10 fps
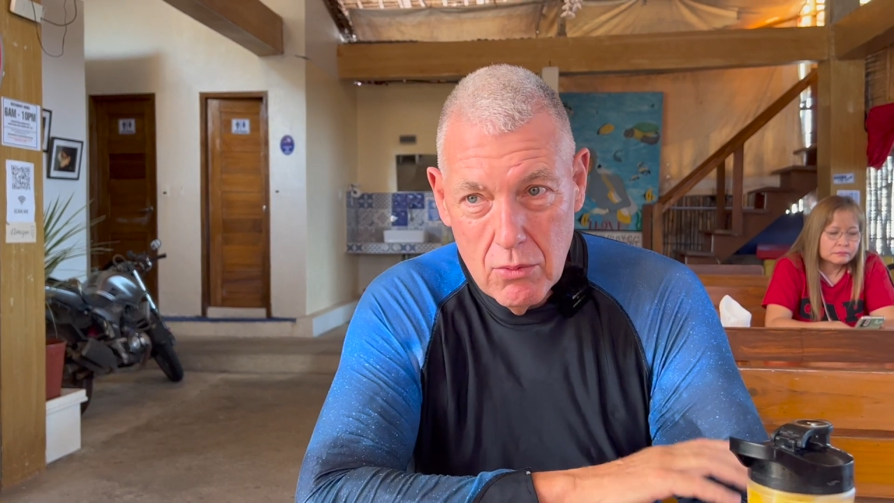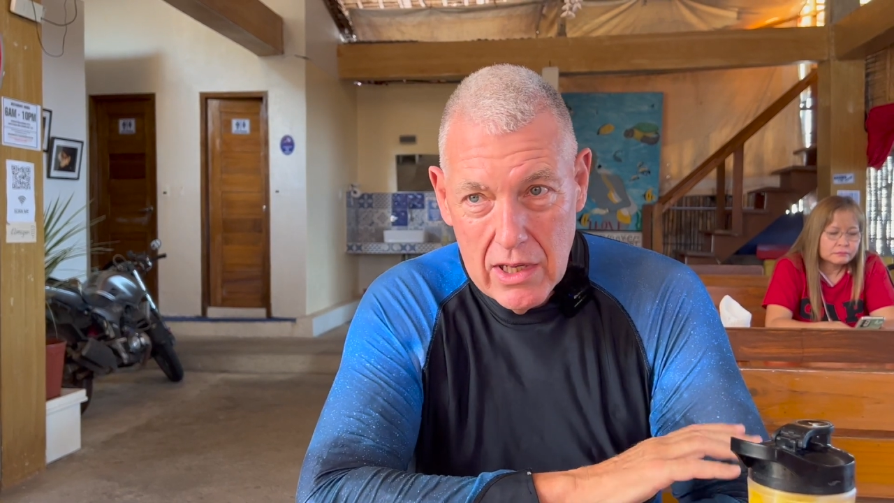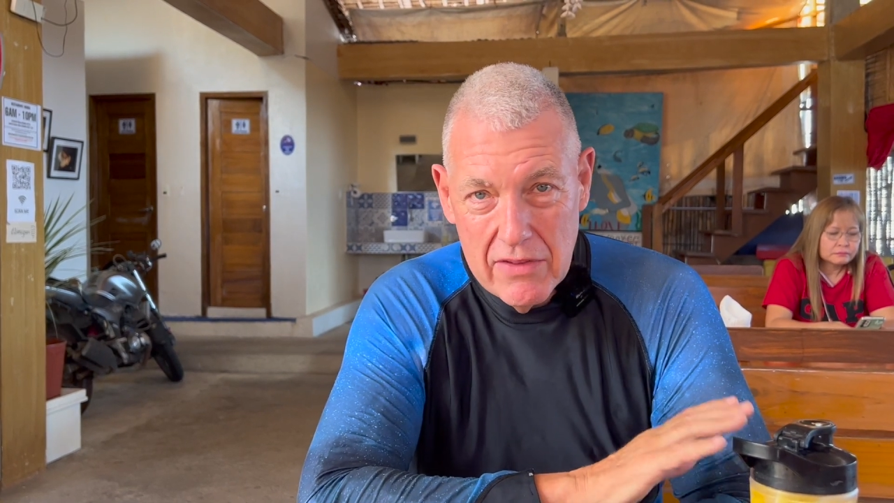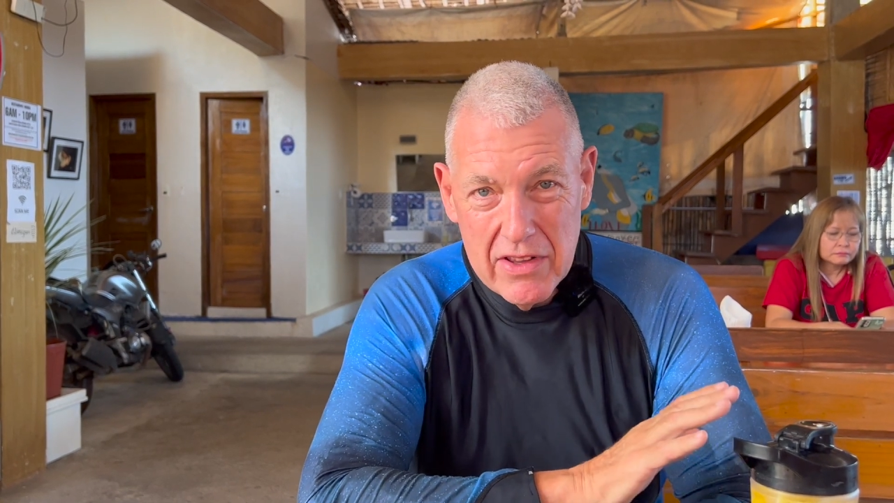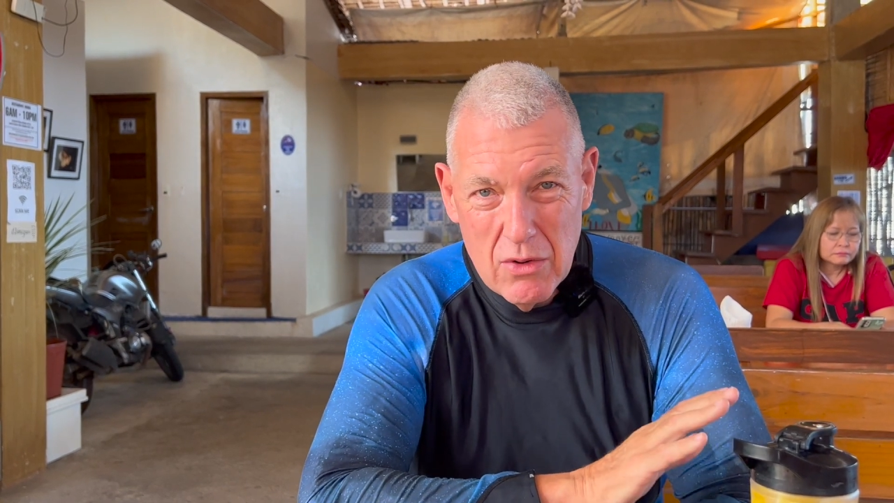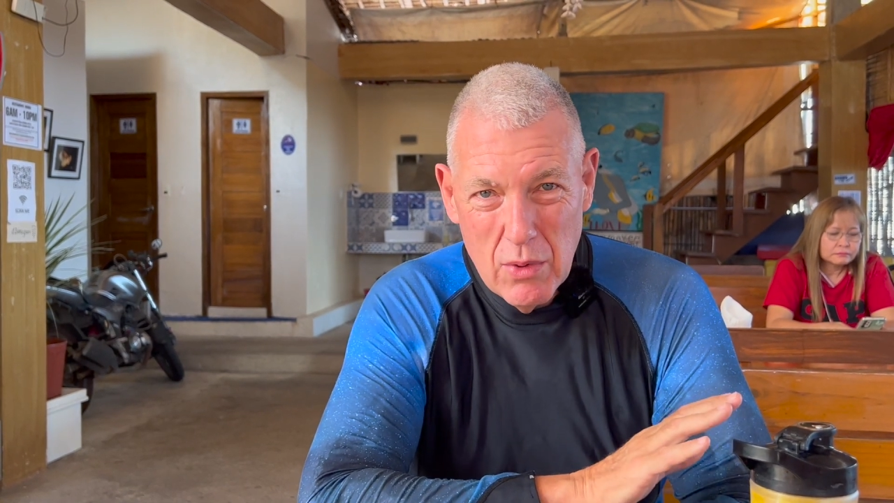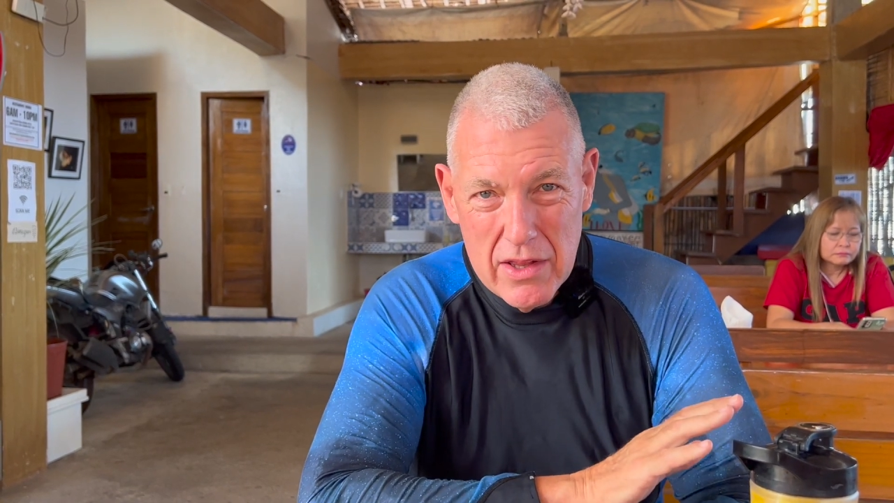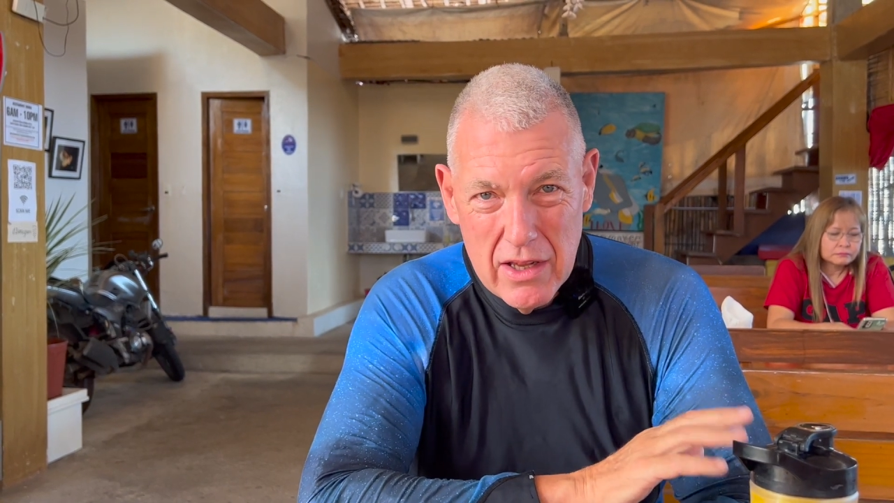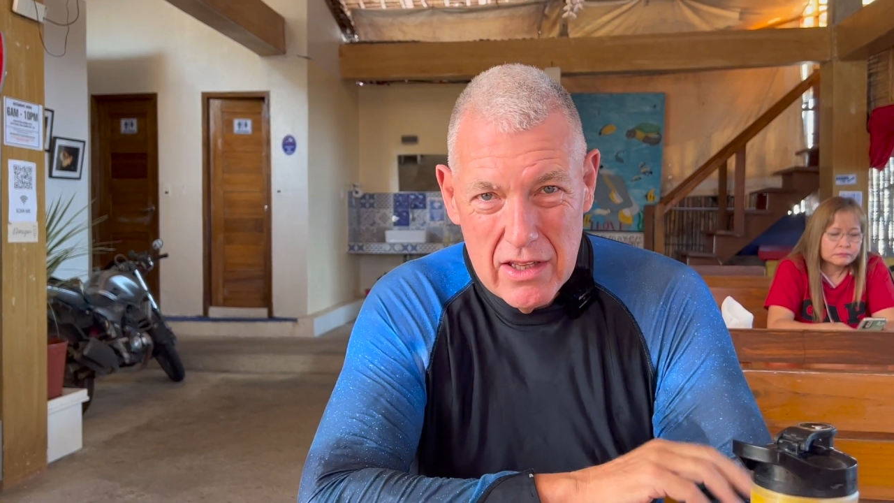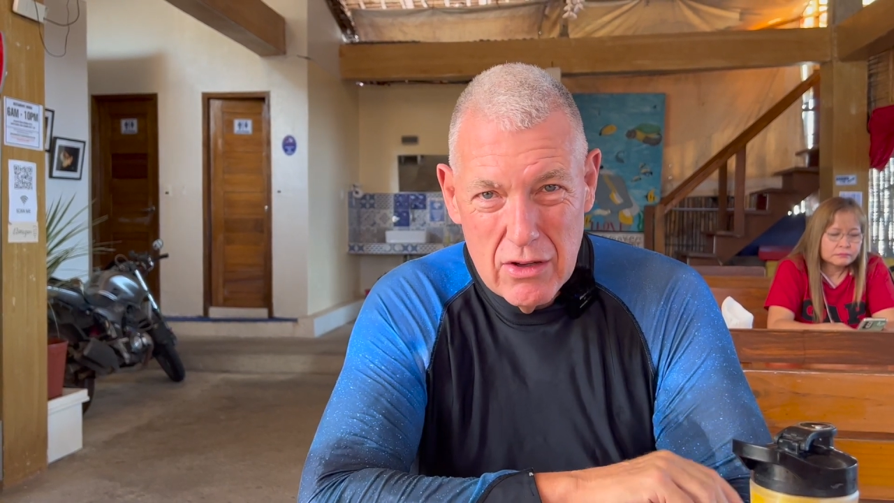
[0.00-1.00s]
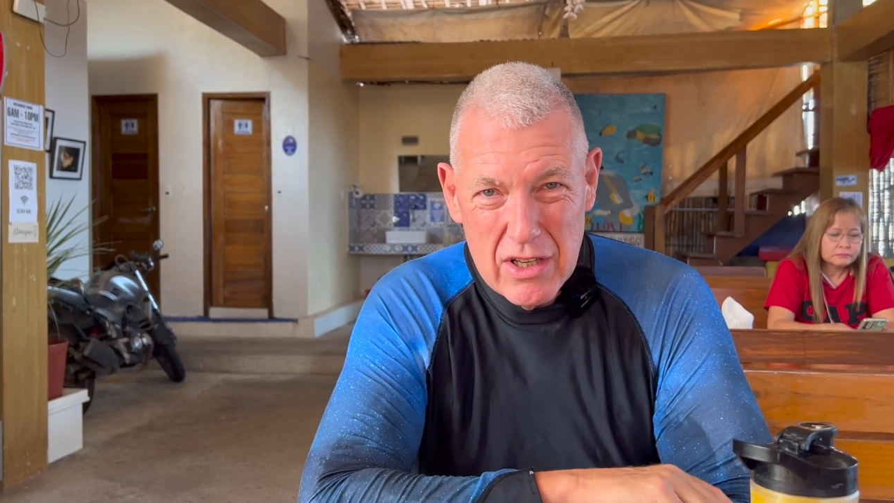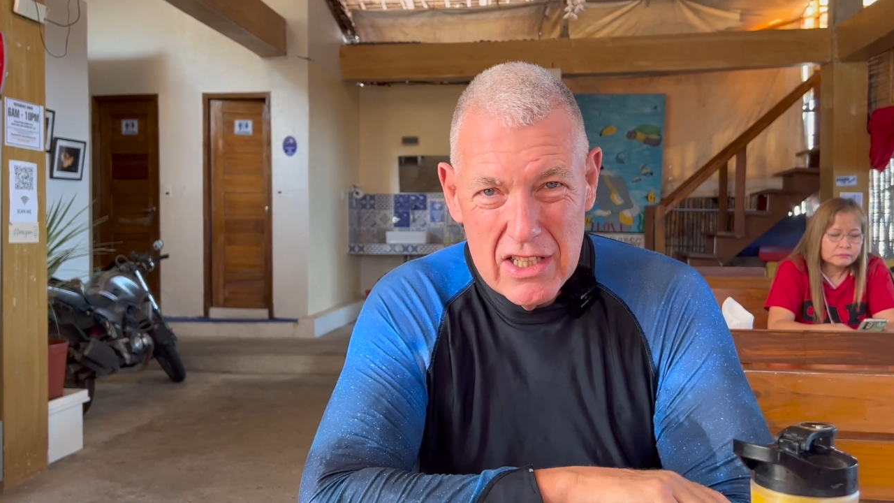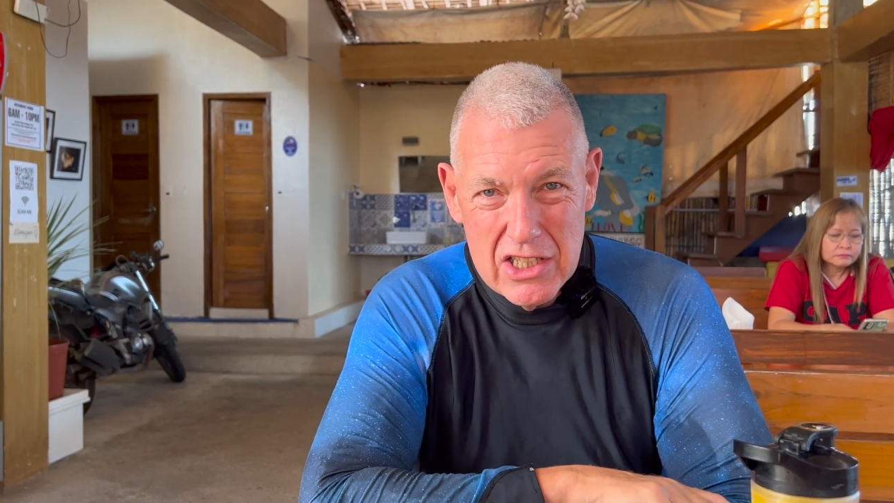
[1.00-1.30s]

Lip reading: whatever the weather, you can